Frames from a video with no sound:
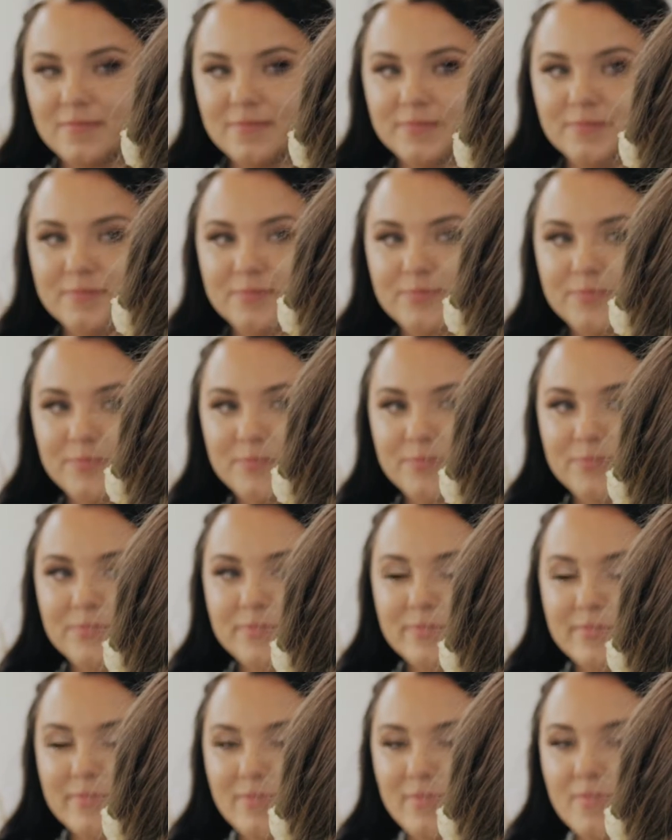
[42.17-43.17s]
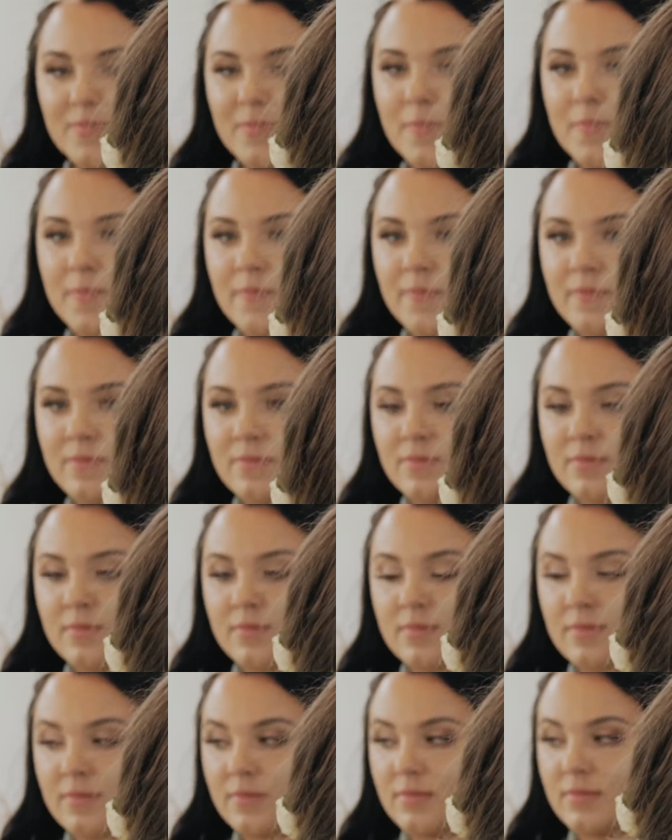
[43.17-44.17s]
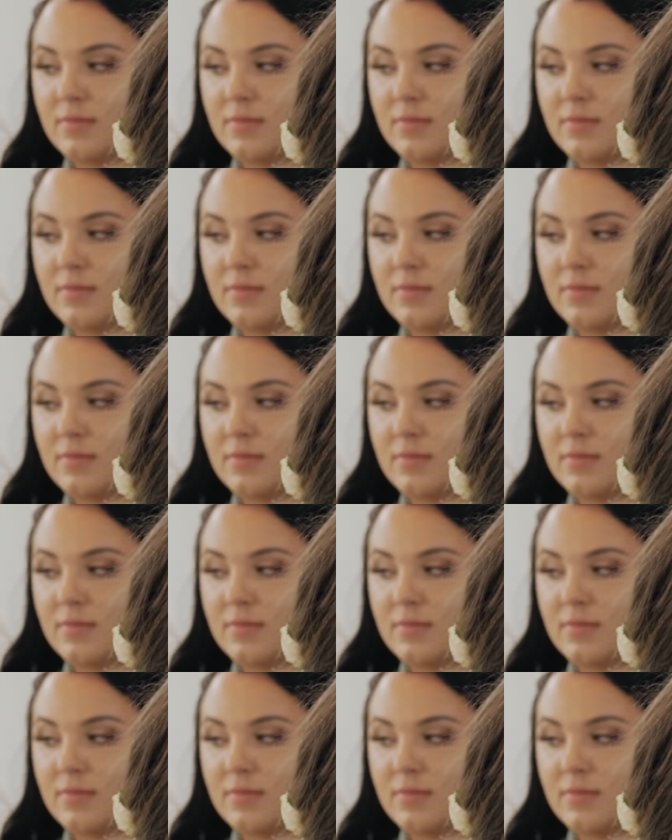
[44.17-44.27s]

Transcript: The person shown says nothing.